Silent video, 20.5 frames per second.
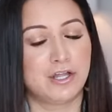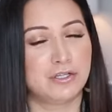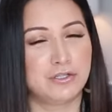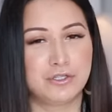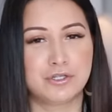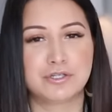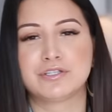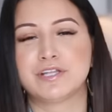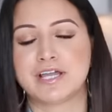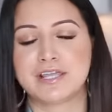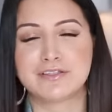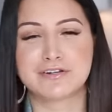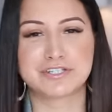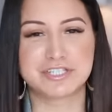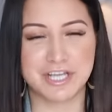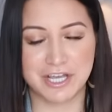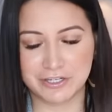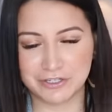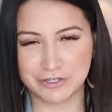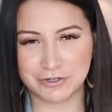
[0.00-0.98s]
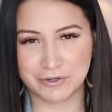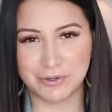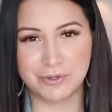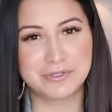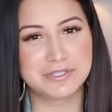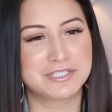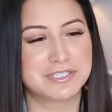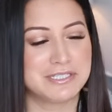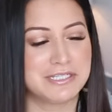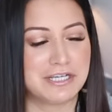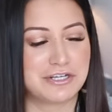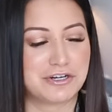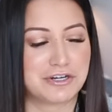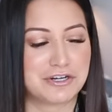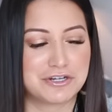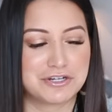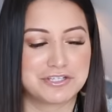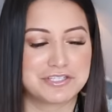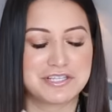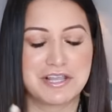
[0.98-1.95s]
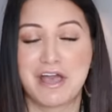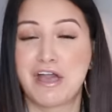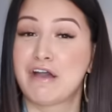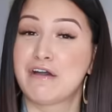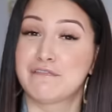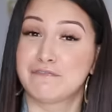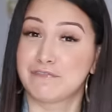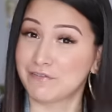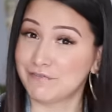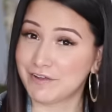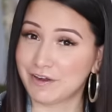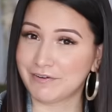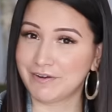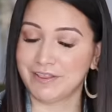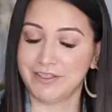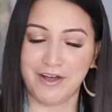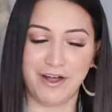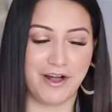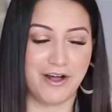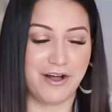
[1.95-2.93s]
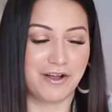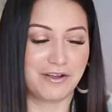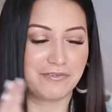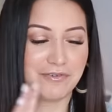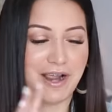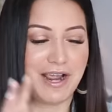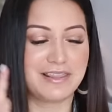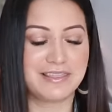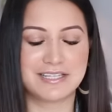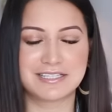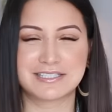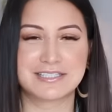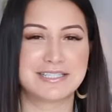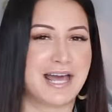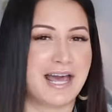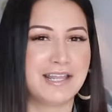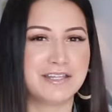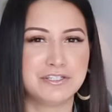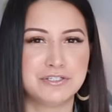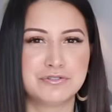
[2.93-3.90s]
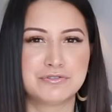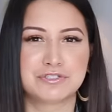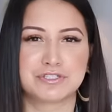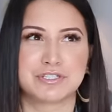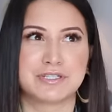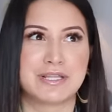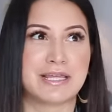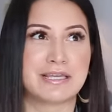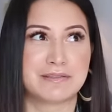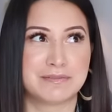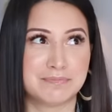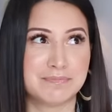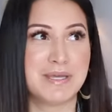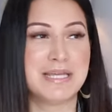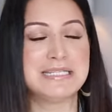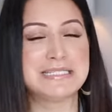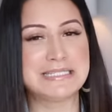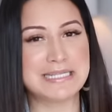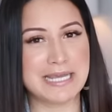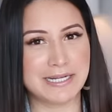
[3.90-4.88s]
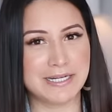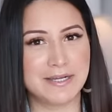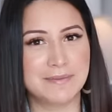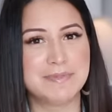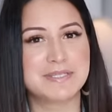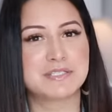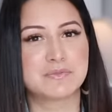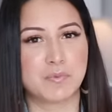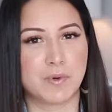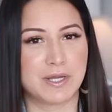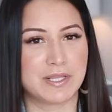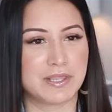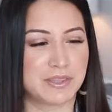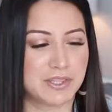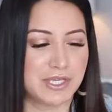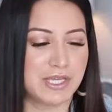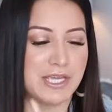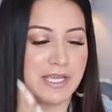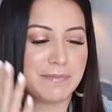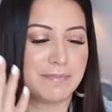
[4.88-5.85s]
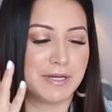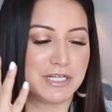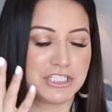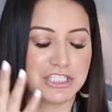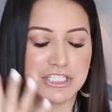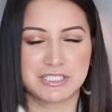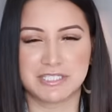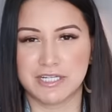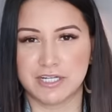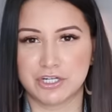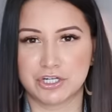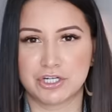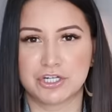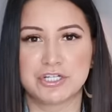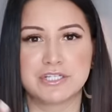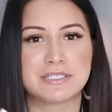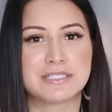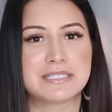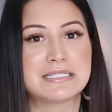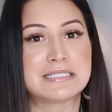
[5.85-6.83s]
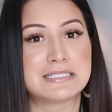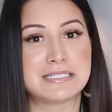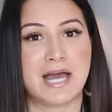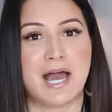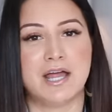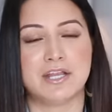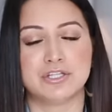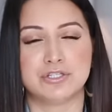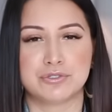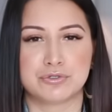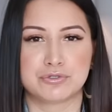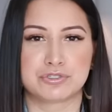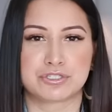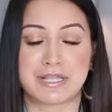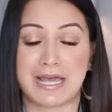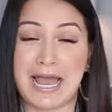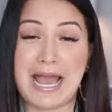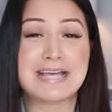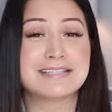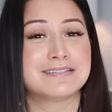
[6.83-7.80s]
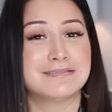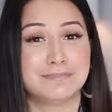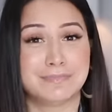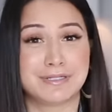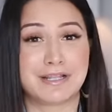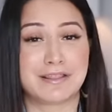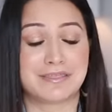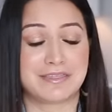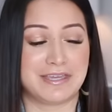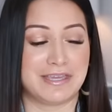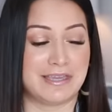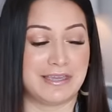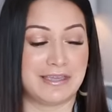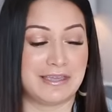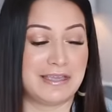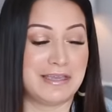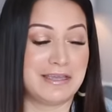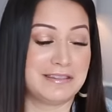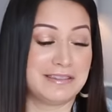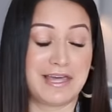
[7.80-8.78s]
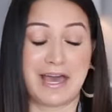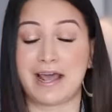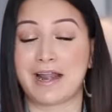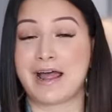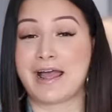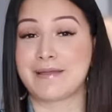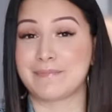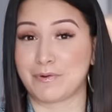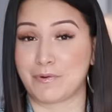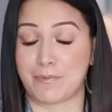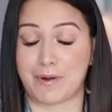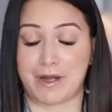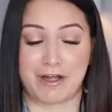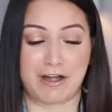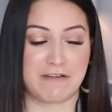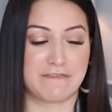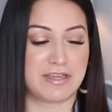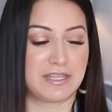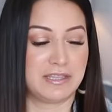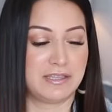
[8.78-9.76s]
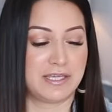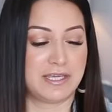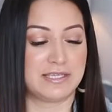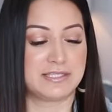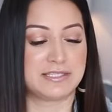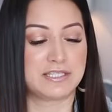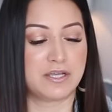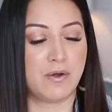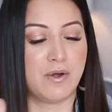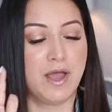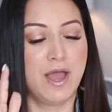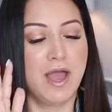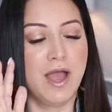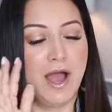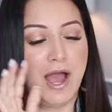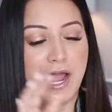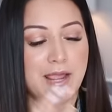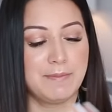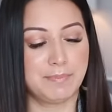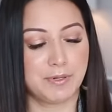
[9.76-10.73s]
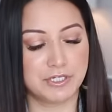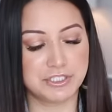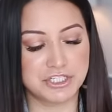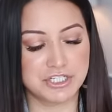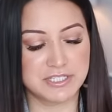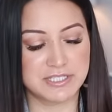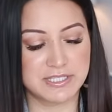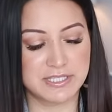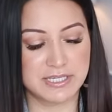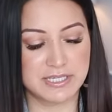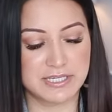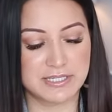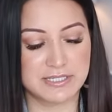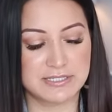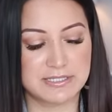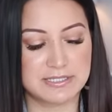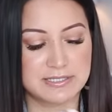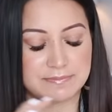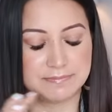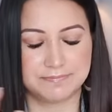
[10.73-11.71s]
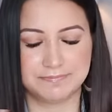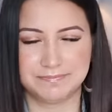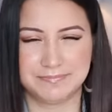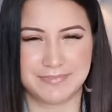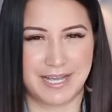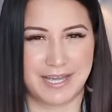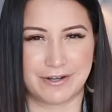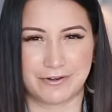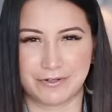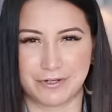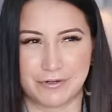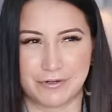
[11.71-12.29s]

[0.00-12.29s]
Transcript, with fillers: look like they're 10-year-old sneakers for very long, right? That's not usually like, denim is one thing, but sneakers, that's not usually, that hasn't been a thing in that I'm aware of at least. So I purchased these, I don't